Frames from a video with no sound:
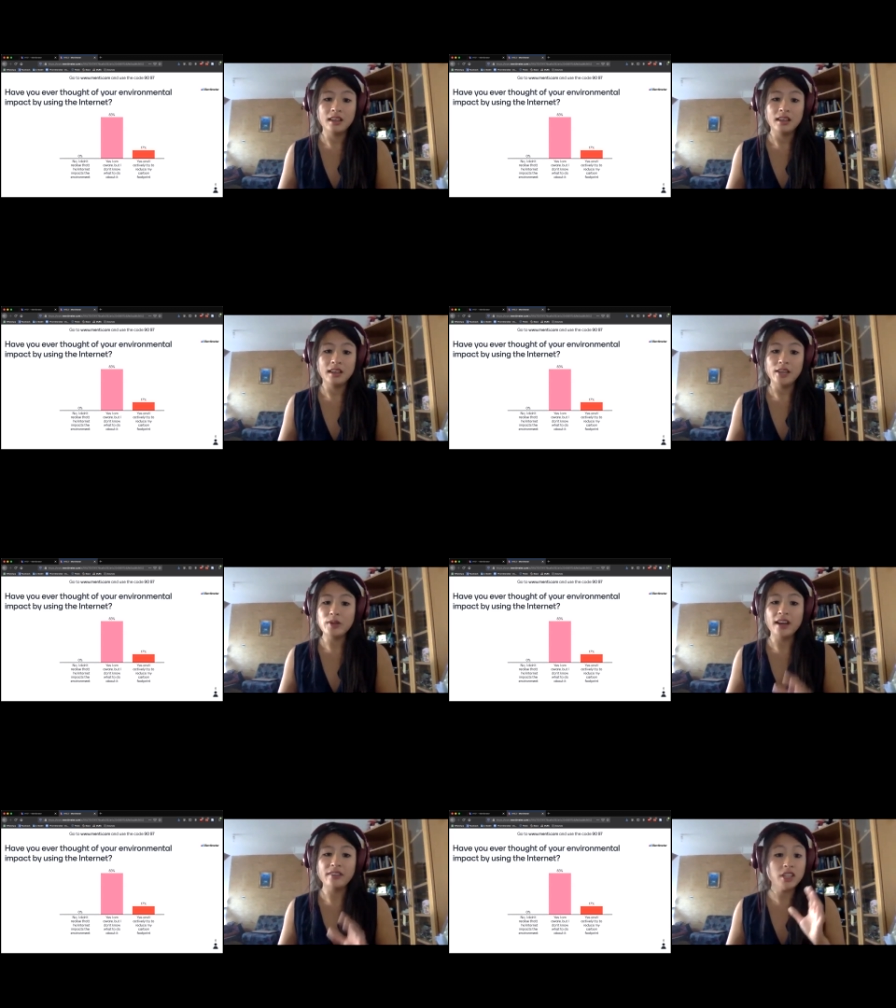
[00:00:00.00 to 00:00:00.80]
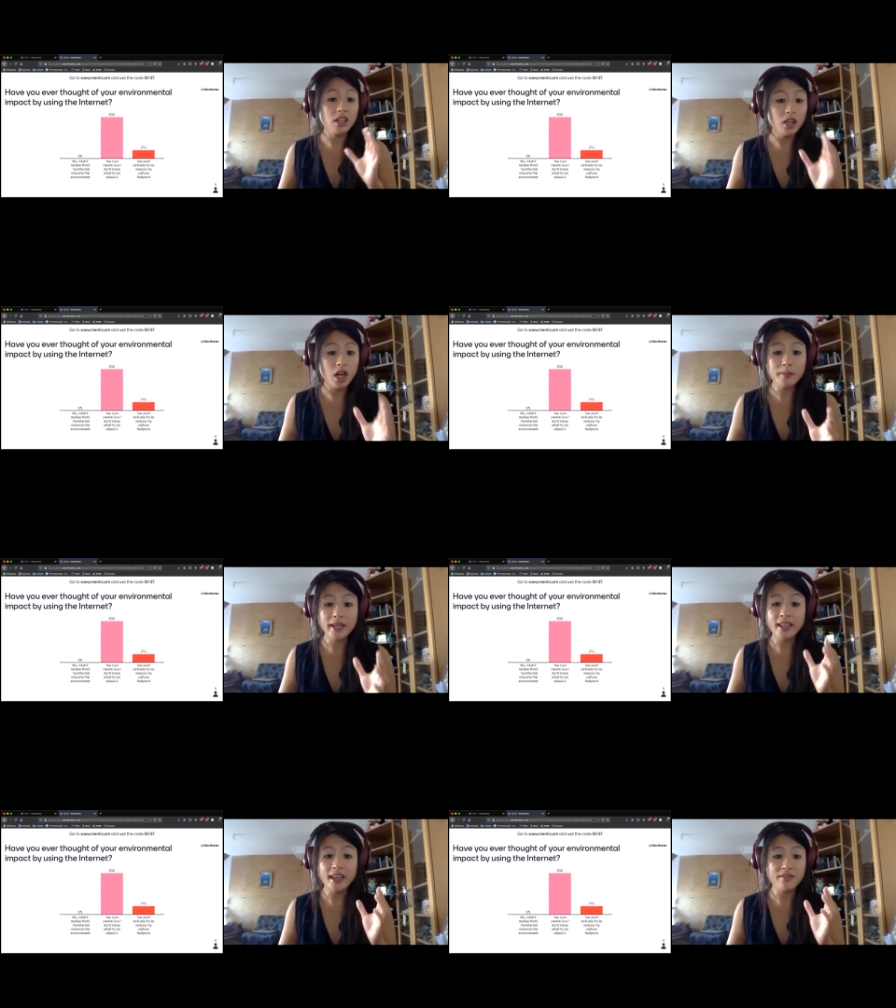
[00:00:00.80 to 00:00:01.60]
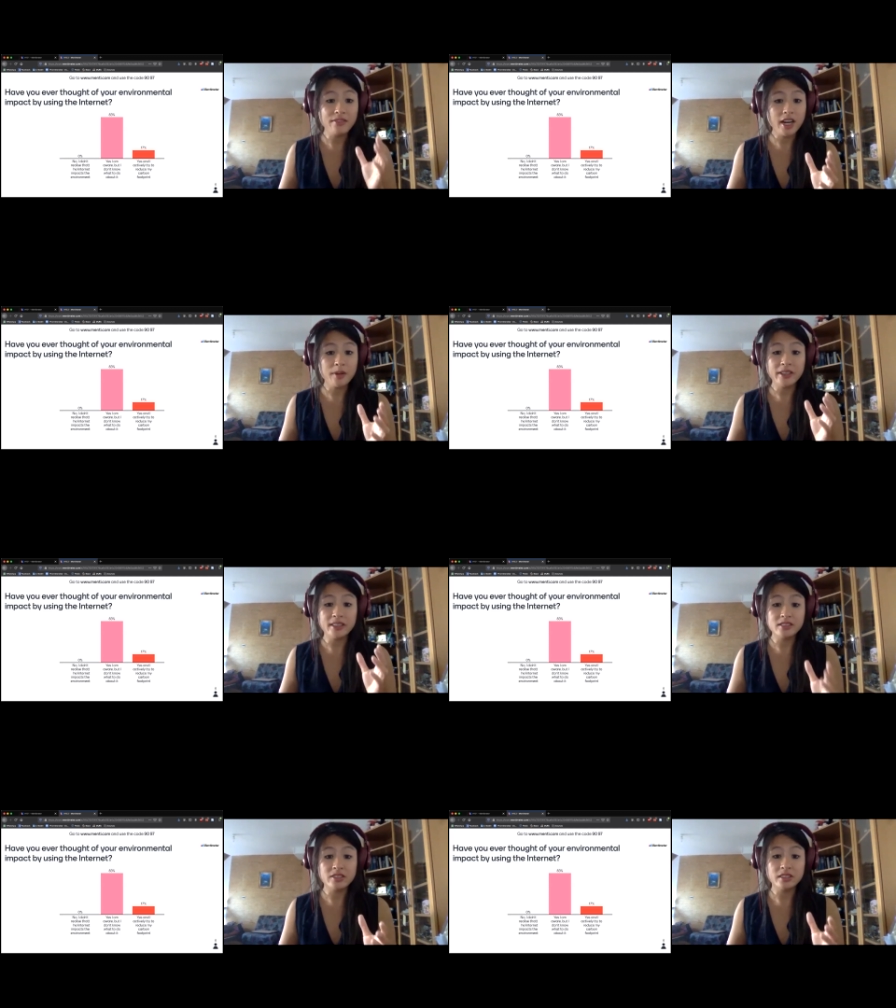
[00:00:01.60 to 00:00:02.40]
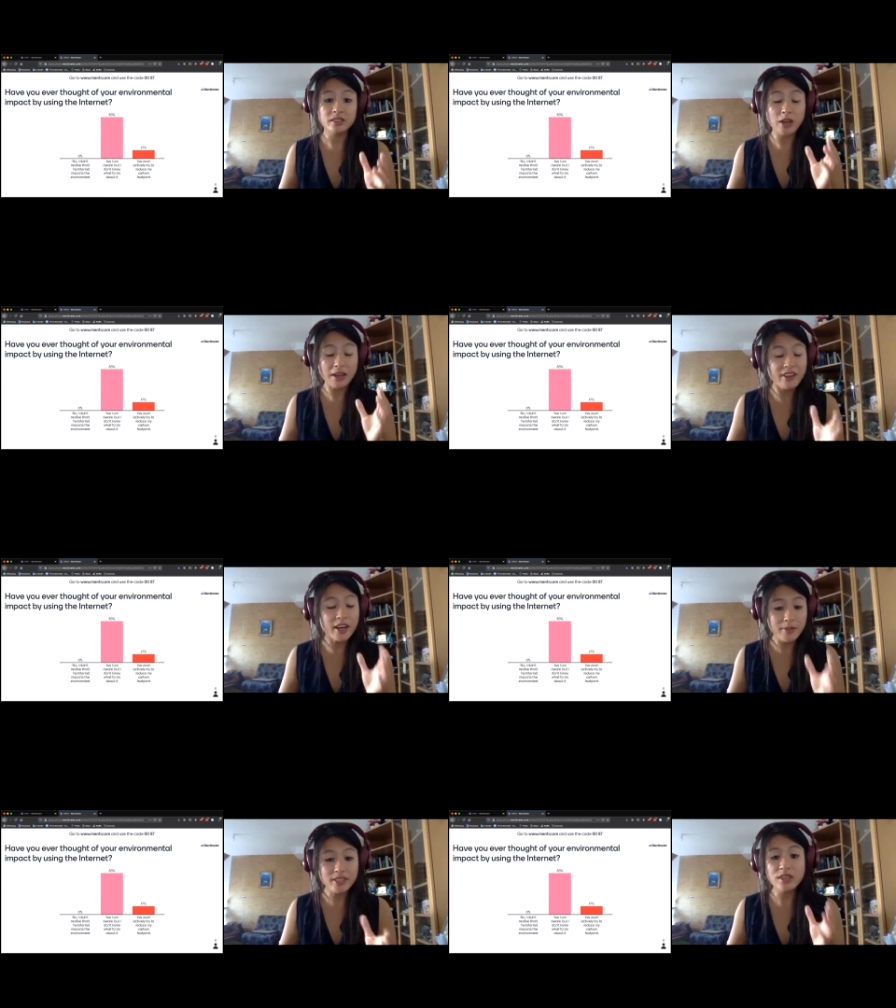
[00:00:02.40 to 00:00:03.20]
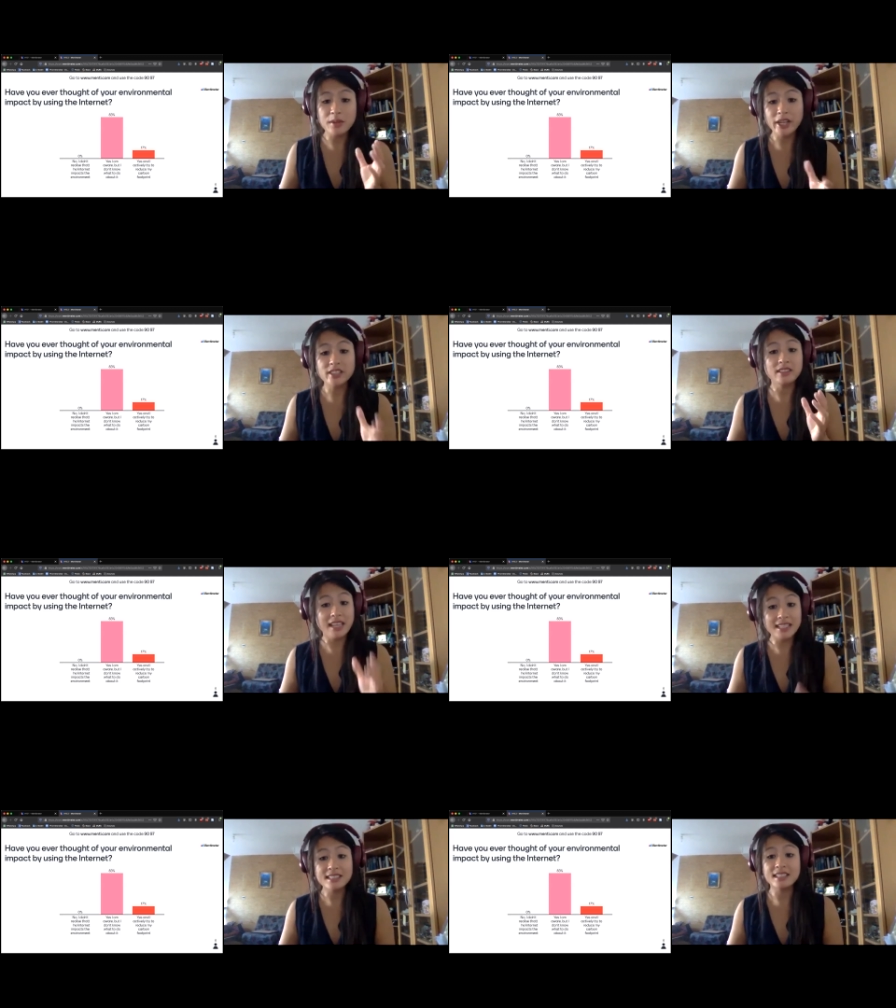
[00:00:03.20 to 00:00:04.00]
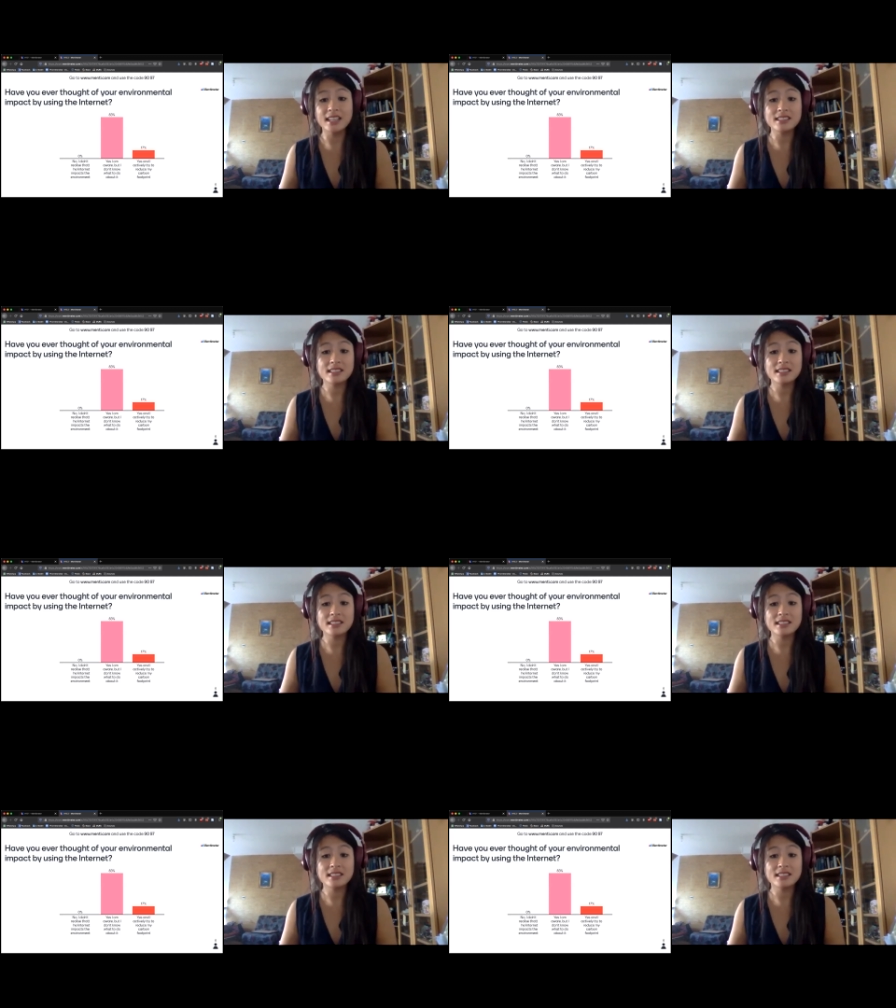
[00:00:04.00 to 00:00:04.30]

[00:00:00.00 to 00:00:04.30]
And we have an alarming environmental impact on the internet.